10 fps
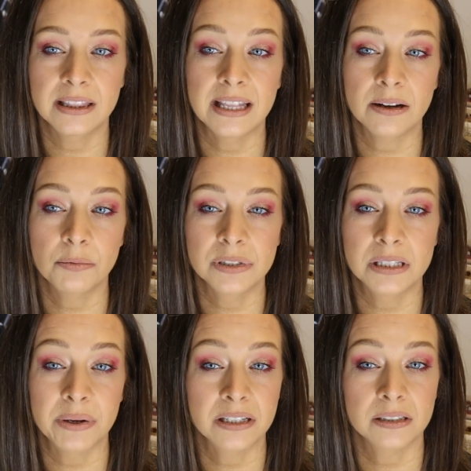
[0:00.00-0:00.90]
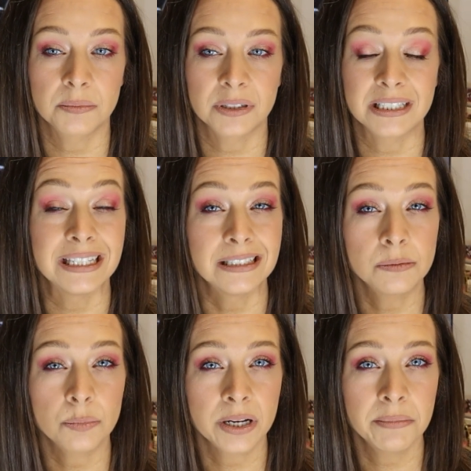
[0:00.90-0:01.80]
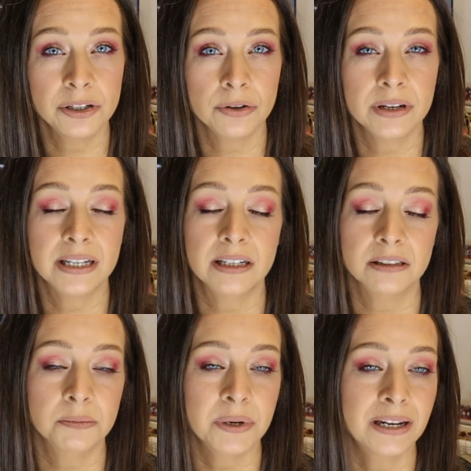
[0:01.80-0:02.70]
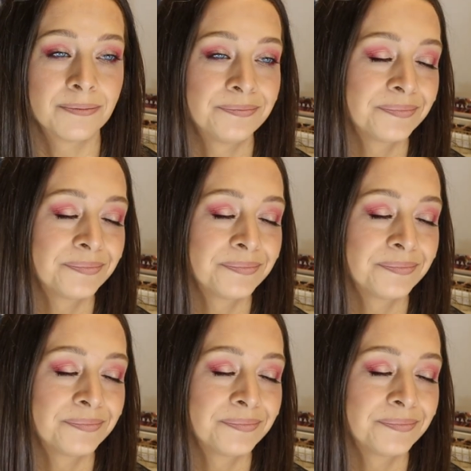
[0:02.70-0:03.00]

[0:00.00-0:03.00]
That was the biggest number that isn't bringing me joy. That tells me